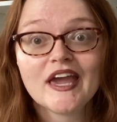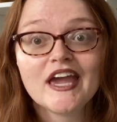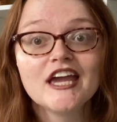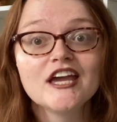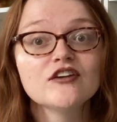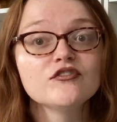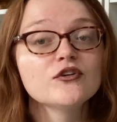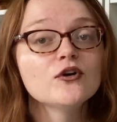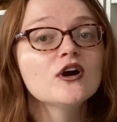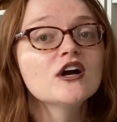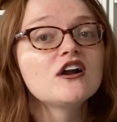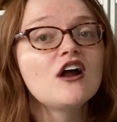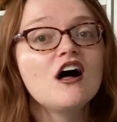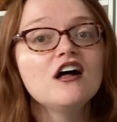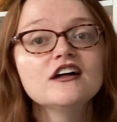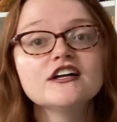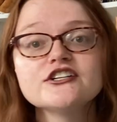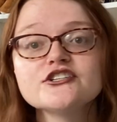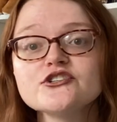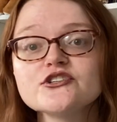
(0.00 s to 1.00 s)
If you're at
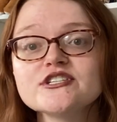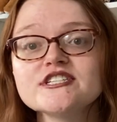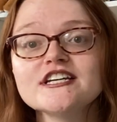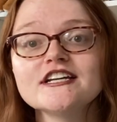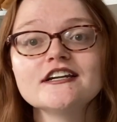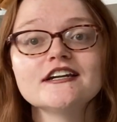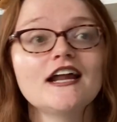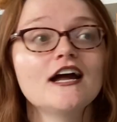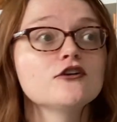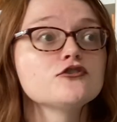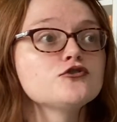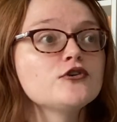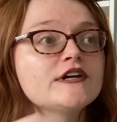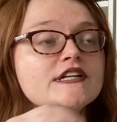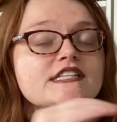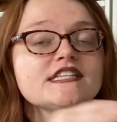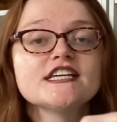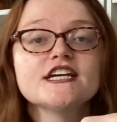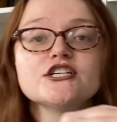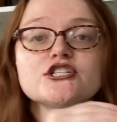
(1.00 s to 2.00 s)
all interested in how
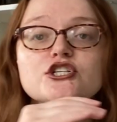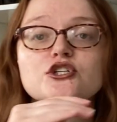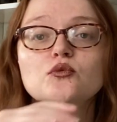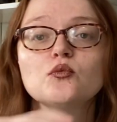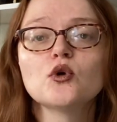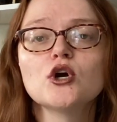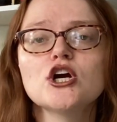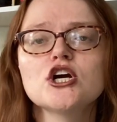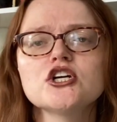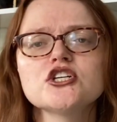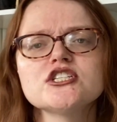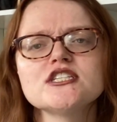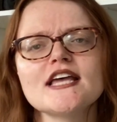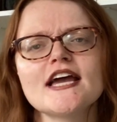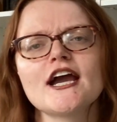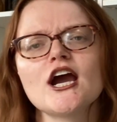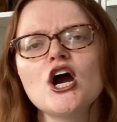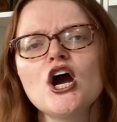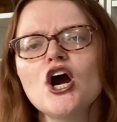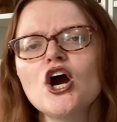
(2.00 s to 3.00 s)
translation works,
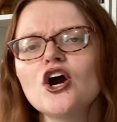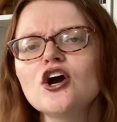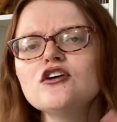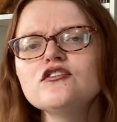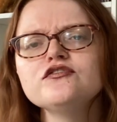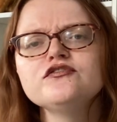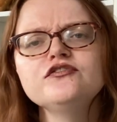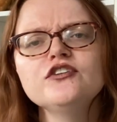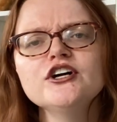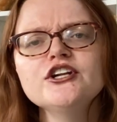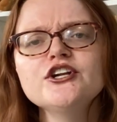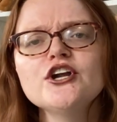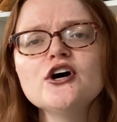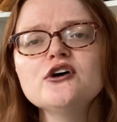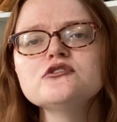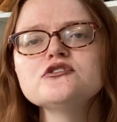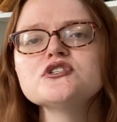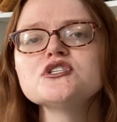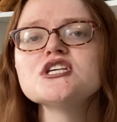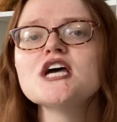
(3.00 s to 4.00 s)
like her
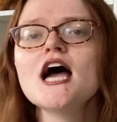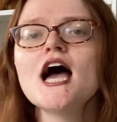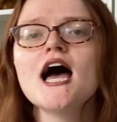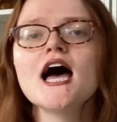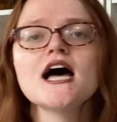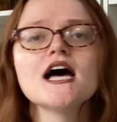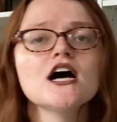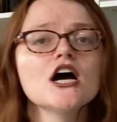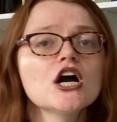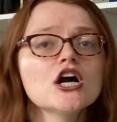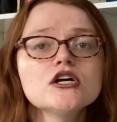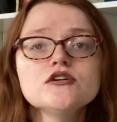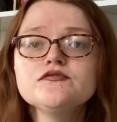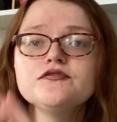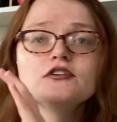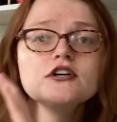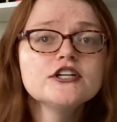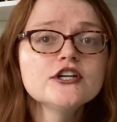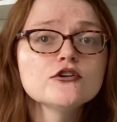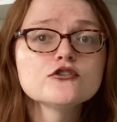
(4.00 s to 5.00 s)
footnotes
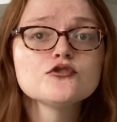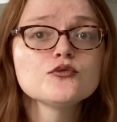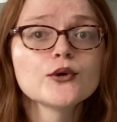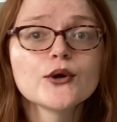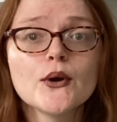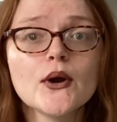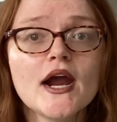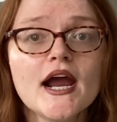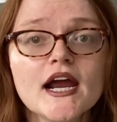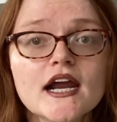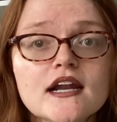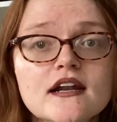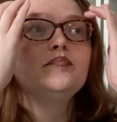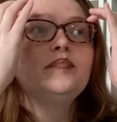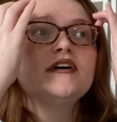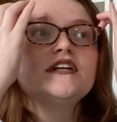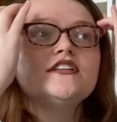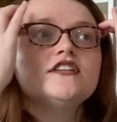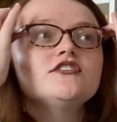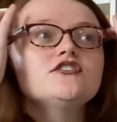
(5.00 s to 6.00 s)
were great.
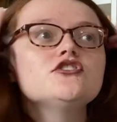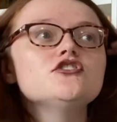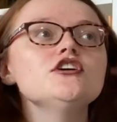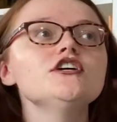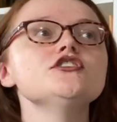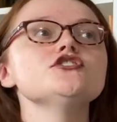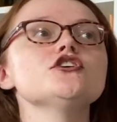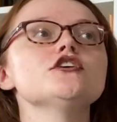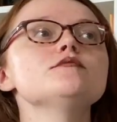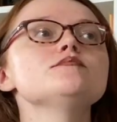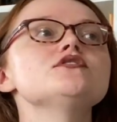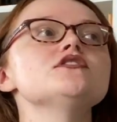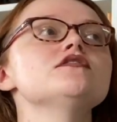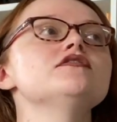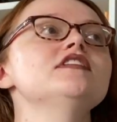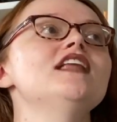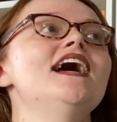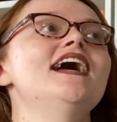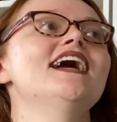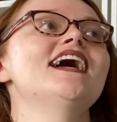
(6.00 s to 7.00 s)
But in terms of
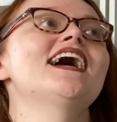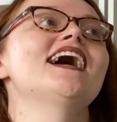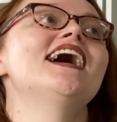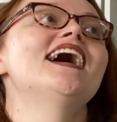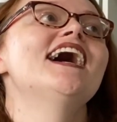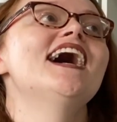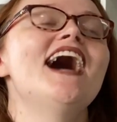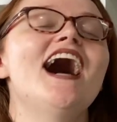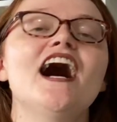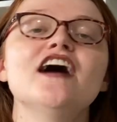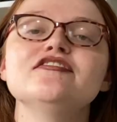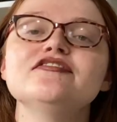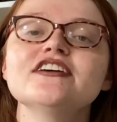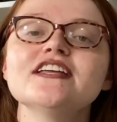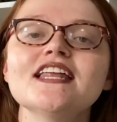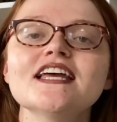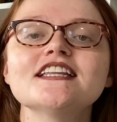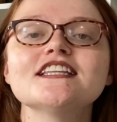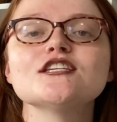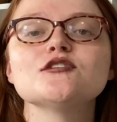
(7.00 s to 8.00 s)
like, I feel
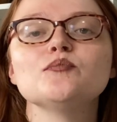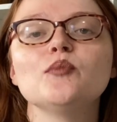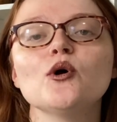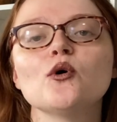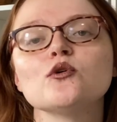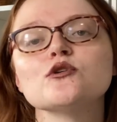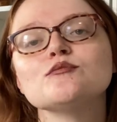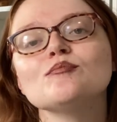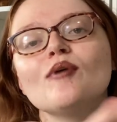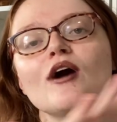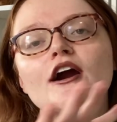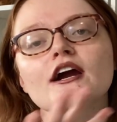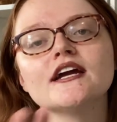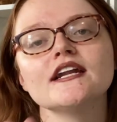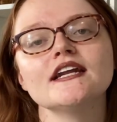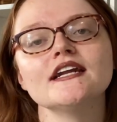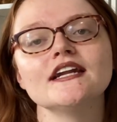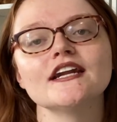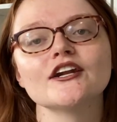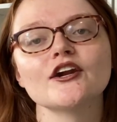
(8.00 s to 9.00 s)
like this book was
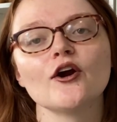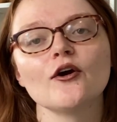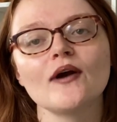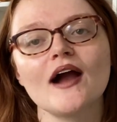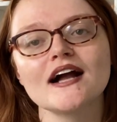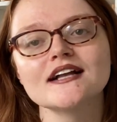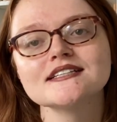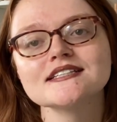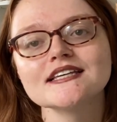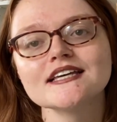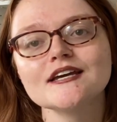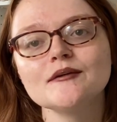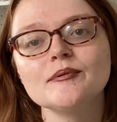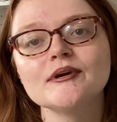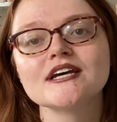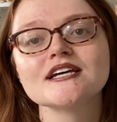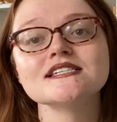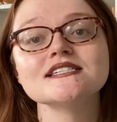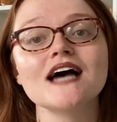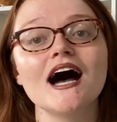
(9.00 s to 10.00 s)
marketed incorrectly
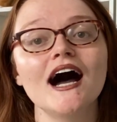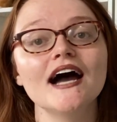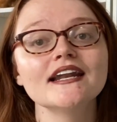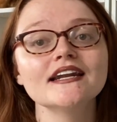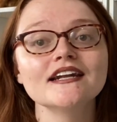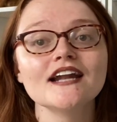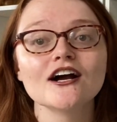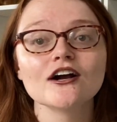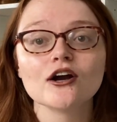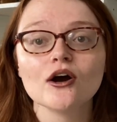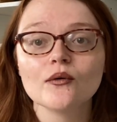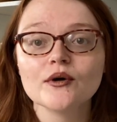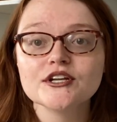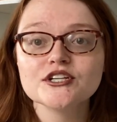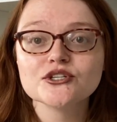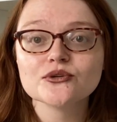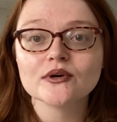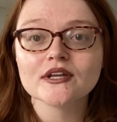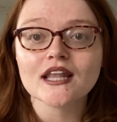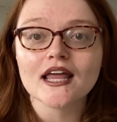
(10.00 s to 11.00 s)
because I did not go
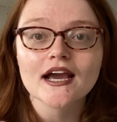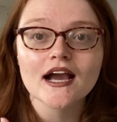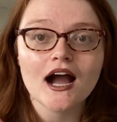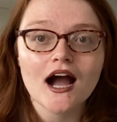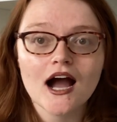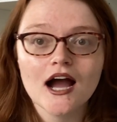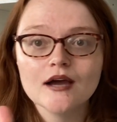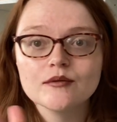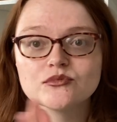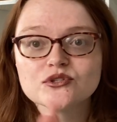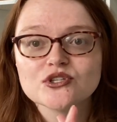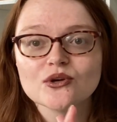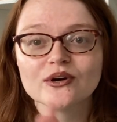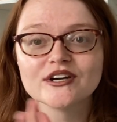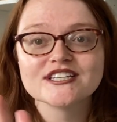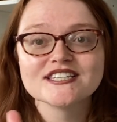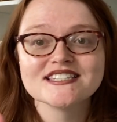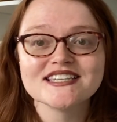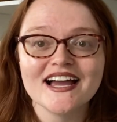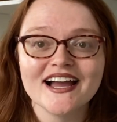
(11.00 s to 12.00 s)
into it like, I'm so
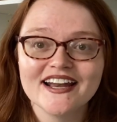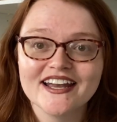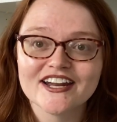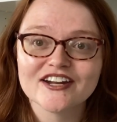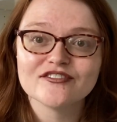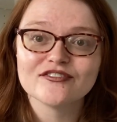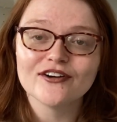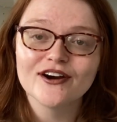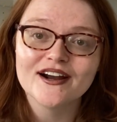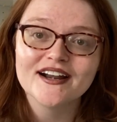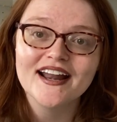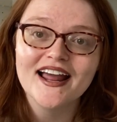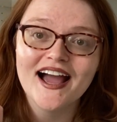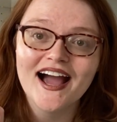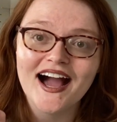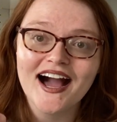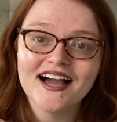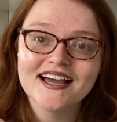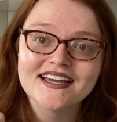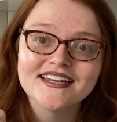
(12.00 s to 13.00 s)
excited for an
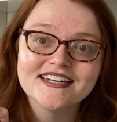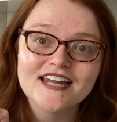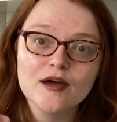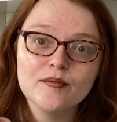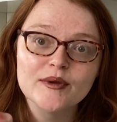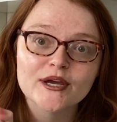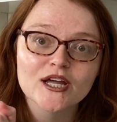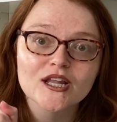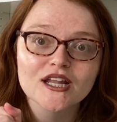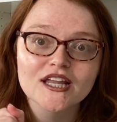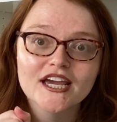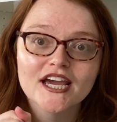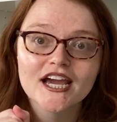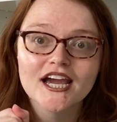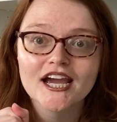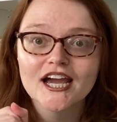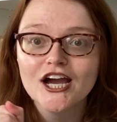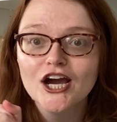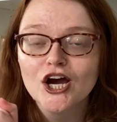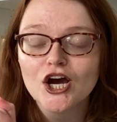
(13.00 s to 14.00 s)

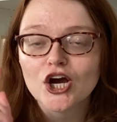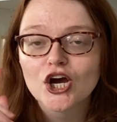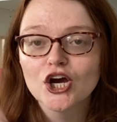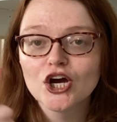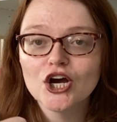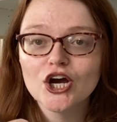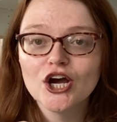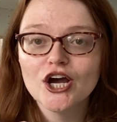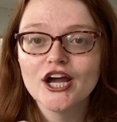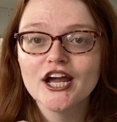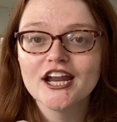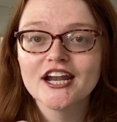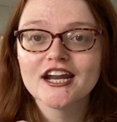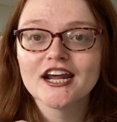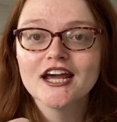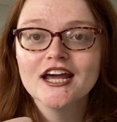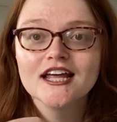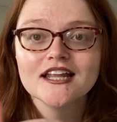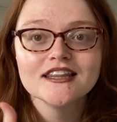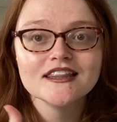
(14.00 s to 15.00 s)
academically good
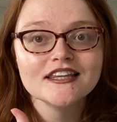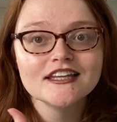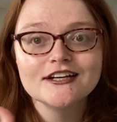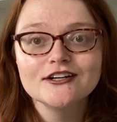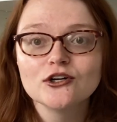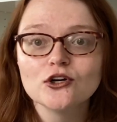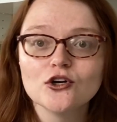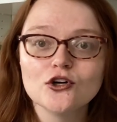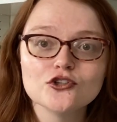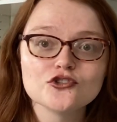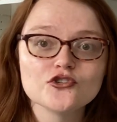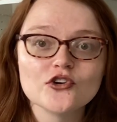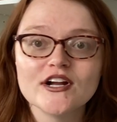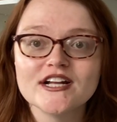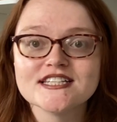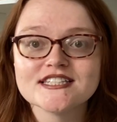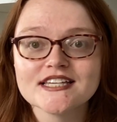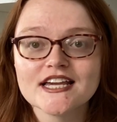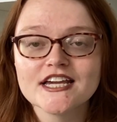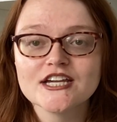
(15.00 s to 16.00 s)
literal
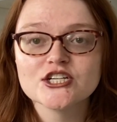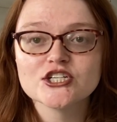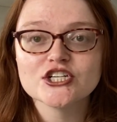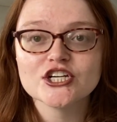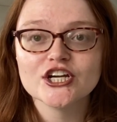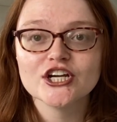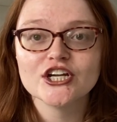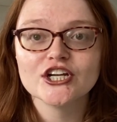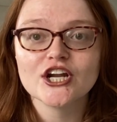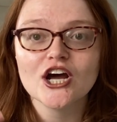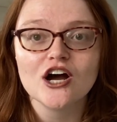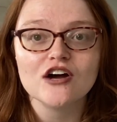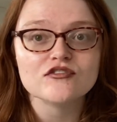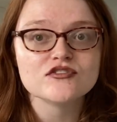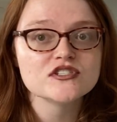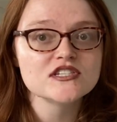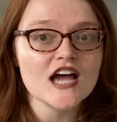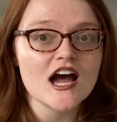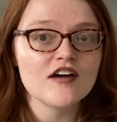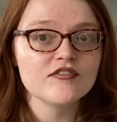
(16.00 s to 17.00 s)
translation of
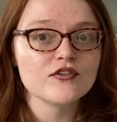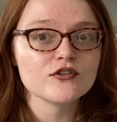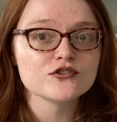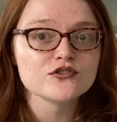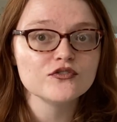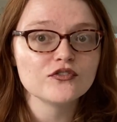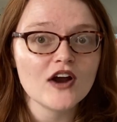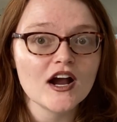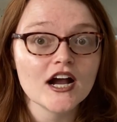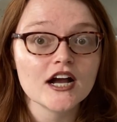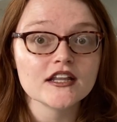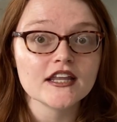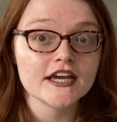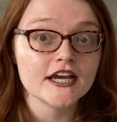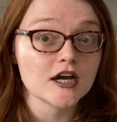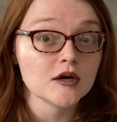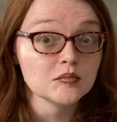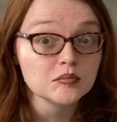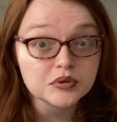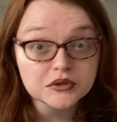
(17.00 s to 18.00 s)
Sappho's like
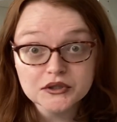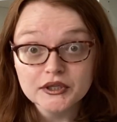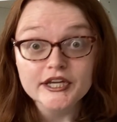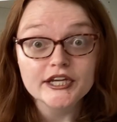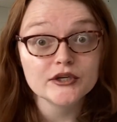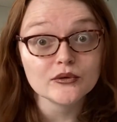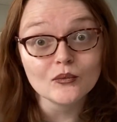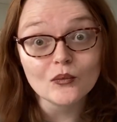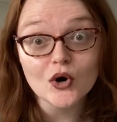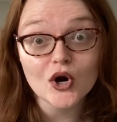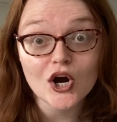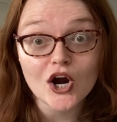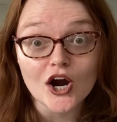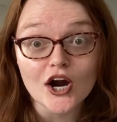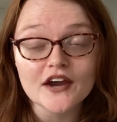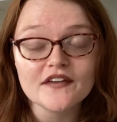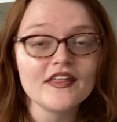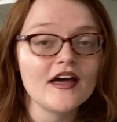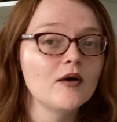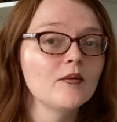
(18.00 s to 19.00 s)
complete
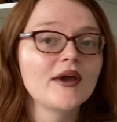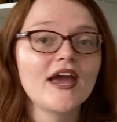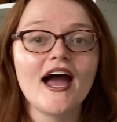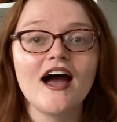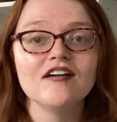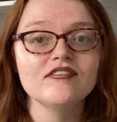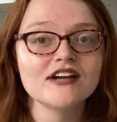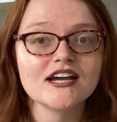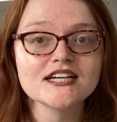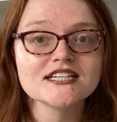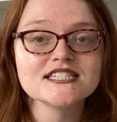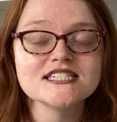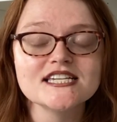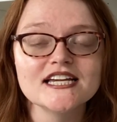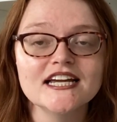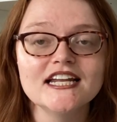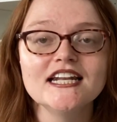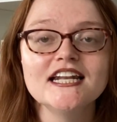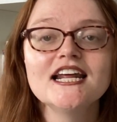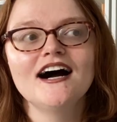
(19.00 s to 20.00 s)
work that we have
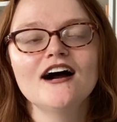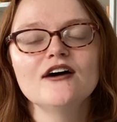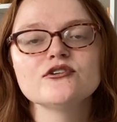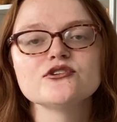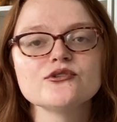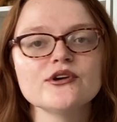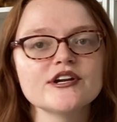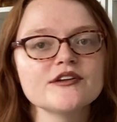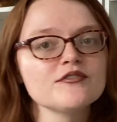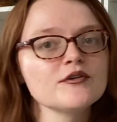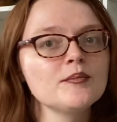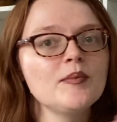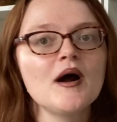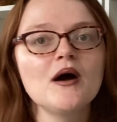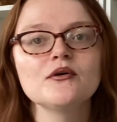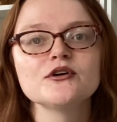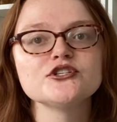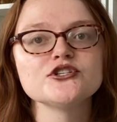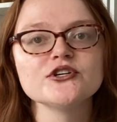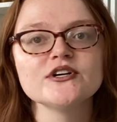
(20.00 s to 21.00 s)
extant. I was ready for
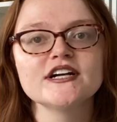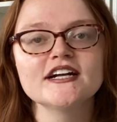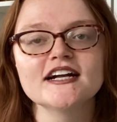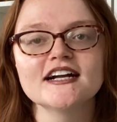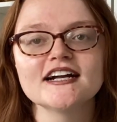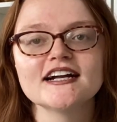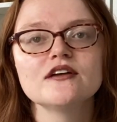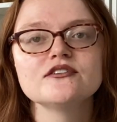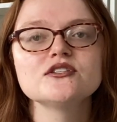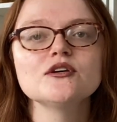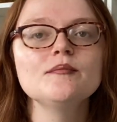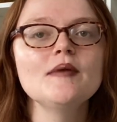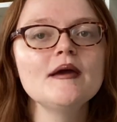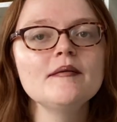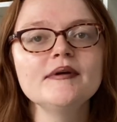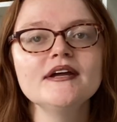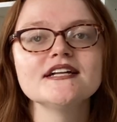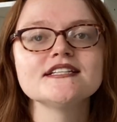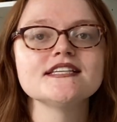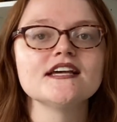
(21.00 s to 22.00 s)
poetry. So
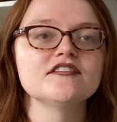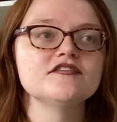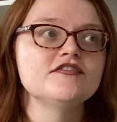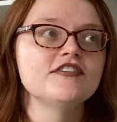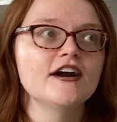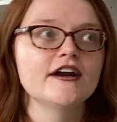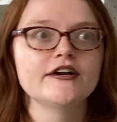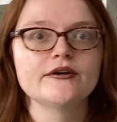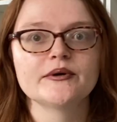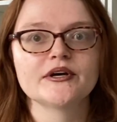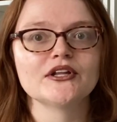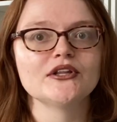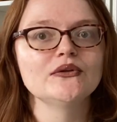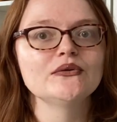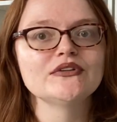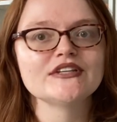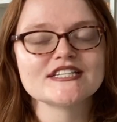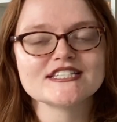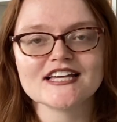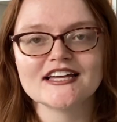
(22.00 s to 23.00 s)
maybe it's unfair to
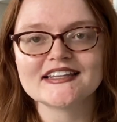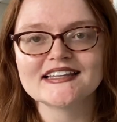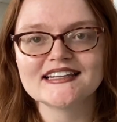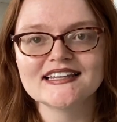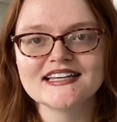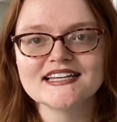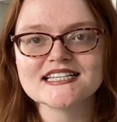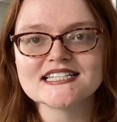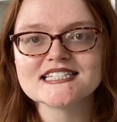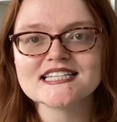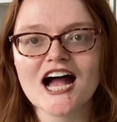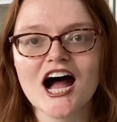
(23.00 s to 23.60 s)
include this on the list.